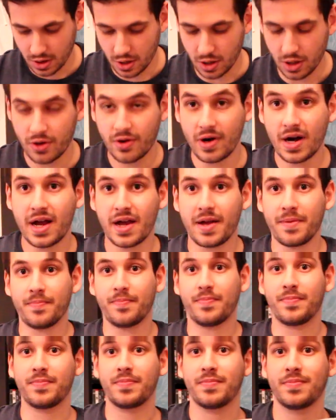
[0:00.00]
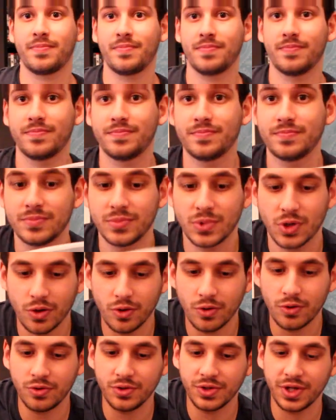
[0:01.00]
All right,
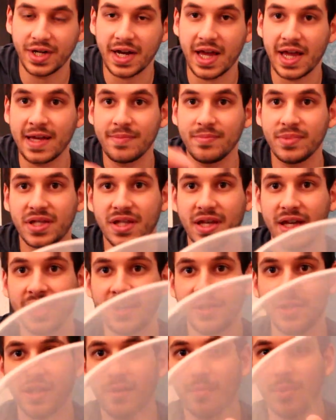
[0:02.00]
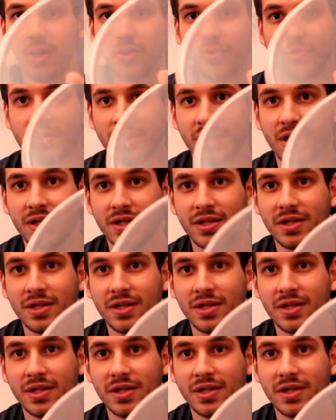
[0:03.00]
all the names in the bowl.